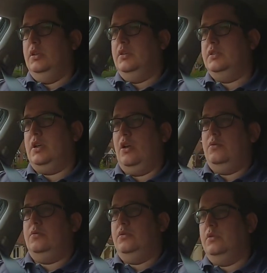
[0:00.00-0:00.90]
So
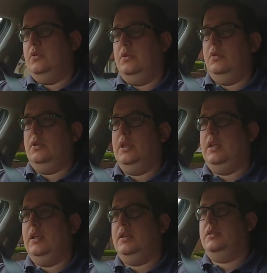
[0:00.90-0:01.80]

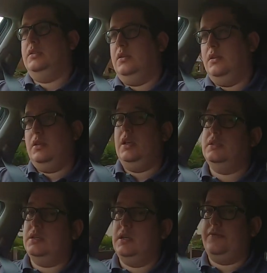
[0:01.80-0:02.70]
it's
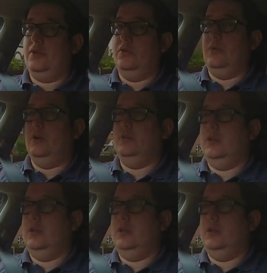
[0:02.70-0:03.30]
a difficult one.